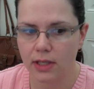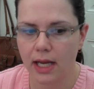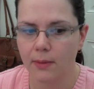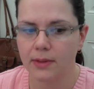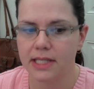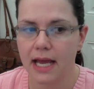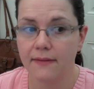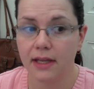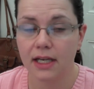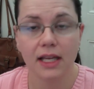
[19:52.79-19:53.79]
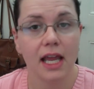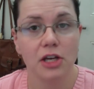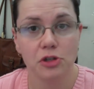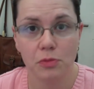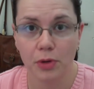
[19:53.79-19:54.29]
I was having an
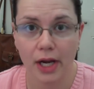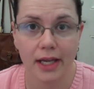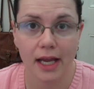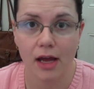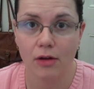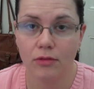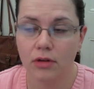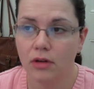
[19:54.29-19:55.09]
occasional breakdown